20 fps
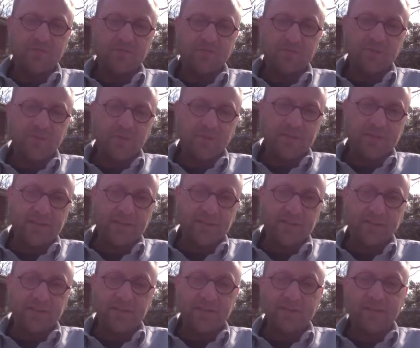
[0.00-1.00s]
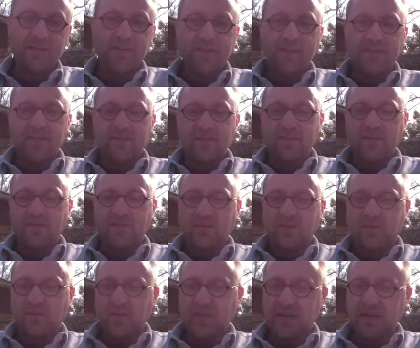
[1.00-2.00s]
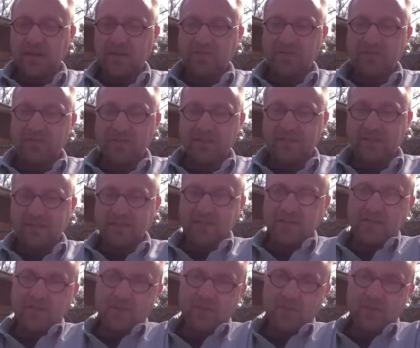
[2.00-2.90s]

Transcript: for doing it. If the wife does this